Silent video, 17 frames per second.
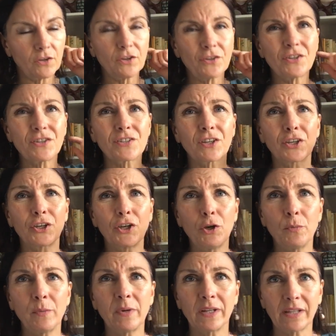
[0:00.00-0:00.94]
just
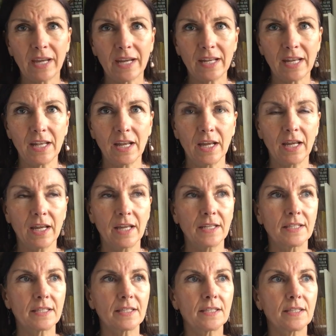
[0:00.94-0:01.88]
accumulated
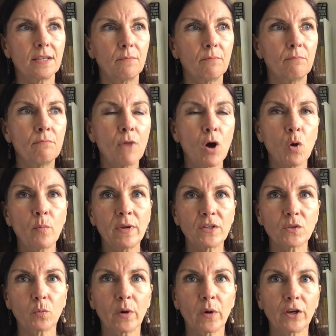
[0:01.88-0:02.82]

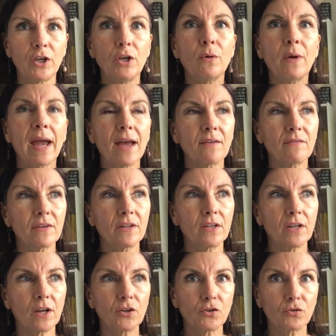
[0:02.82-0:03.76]
moments where you
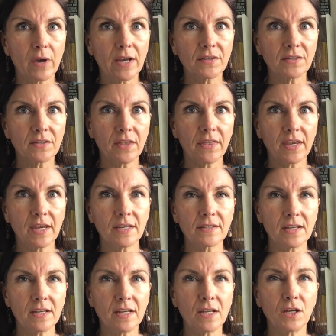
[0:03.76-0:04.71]
haven't addressed
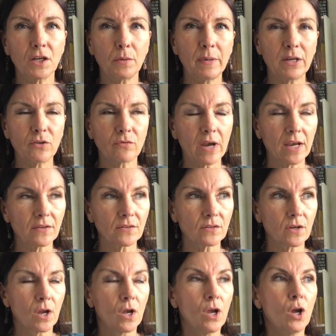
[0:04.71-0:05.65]
things that needed to be
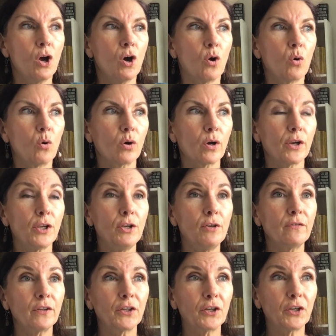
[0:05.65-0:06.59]
addressed, or
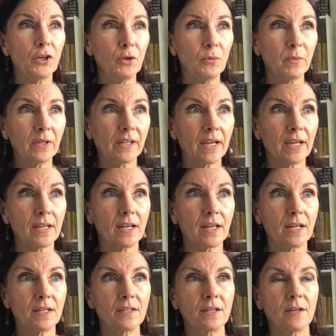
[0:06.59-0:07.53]
you've
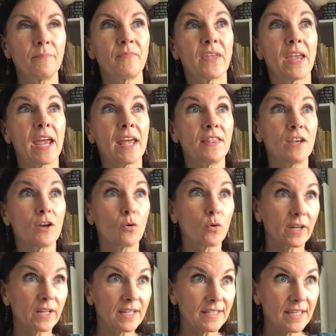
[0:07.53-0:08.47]
accumulated and the
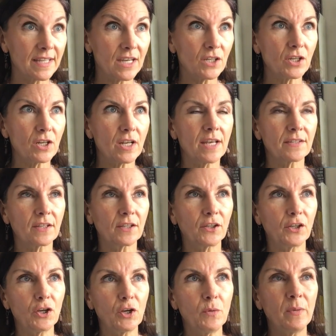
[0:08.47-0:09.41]
organization has
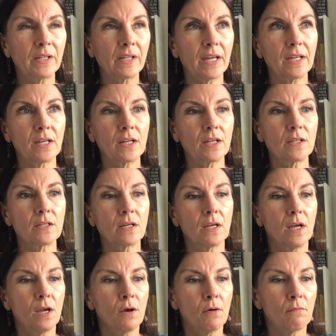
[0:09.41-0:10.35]
accumulated
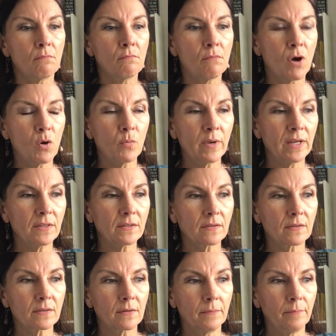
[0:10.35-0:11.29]

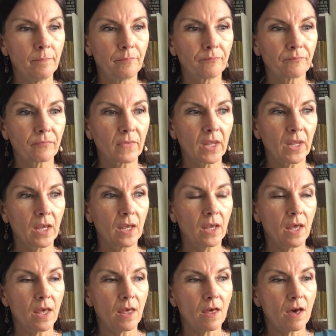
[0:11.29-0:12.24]
moments
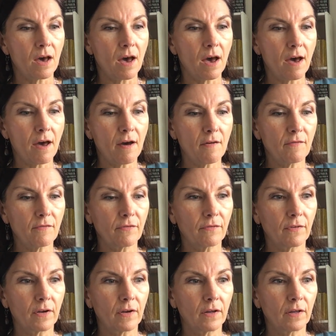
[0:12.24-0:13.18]

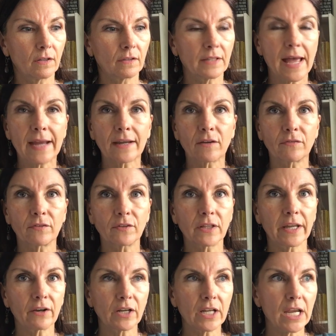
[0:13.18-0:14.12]
of lack of
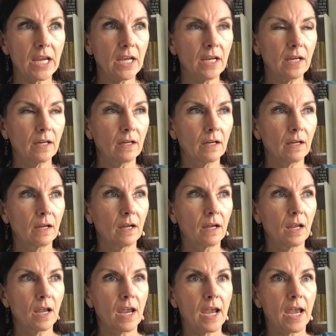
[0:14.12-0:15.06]
clarity.
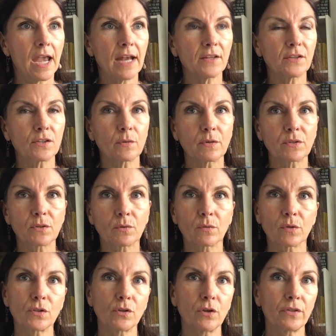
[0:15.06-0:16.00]
And so as a
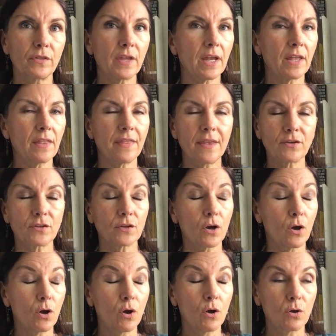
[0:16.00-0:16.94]
result, that there's a
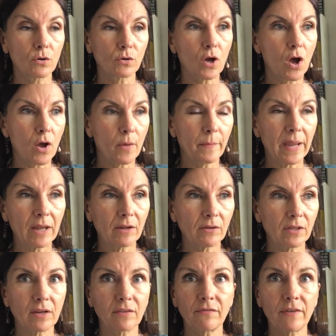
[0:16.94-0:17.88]
whole
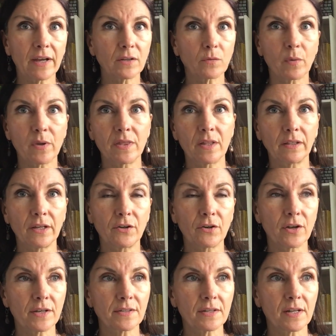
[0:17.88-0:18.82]
compounding effect when the
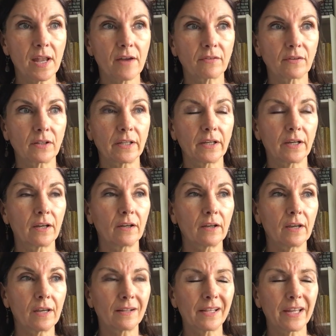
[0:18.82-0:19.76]
leader doesn't have
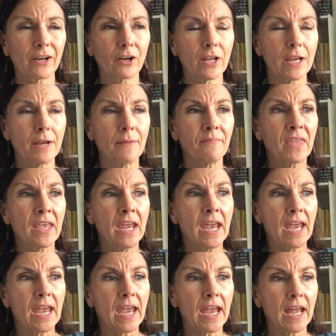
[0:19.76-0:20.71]
clarity
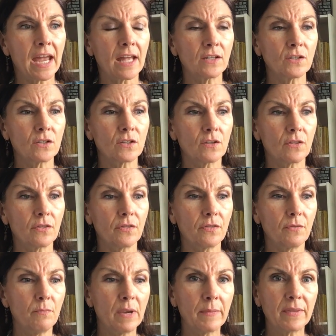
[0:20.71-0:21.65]
and
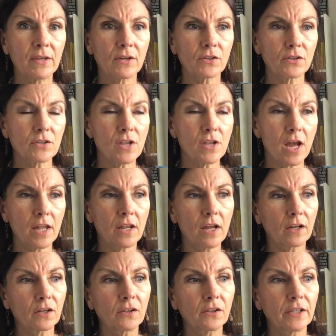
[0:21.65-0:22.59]
maybe there's not
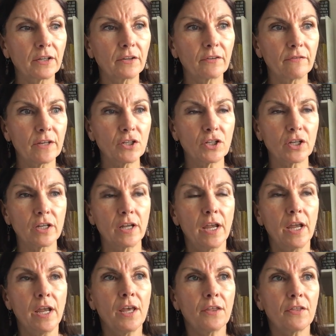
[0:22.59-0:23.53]
a clear vision.
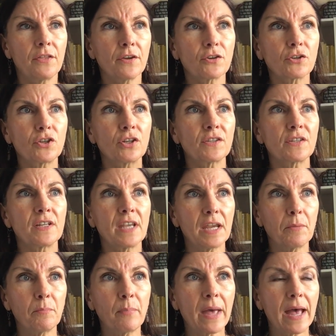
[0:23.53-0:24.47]
There's just an
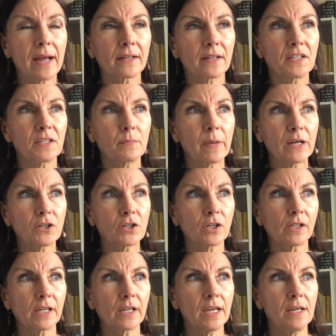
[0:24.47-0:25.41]
impact,
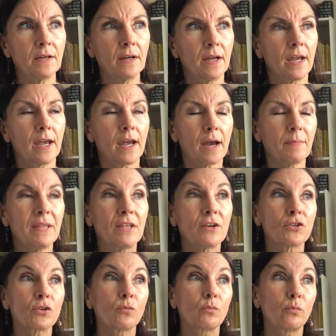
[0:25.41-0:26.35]
especially, I mean, there's